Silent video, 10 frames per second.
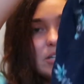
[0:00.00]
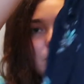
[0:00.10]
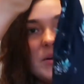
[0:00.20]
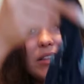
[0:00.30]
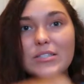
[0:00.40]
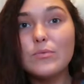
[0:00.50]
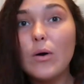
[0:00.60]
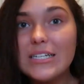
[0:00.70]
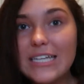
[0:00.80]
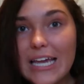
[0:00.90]
going to bring this
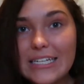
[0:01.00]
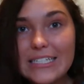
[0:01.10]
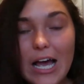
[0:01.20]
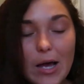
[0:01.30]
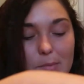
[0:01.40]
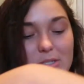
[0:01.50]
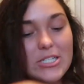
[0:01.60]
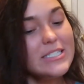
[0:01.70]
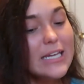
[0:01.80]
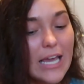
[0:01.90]
one tank top
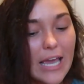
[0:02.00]
just in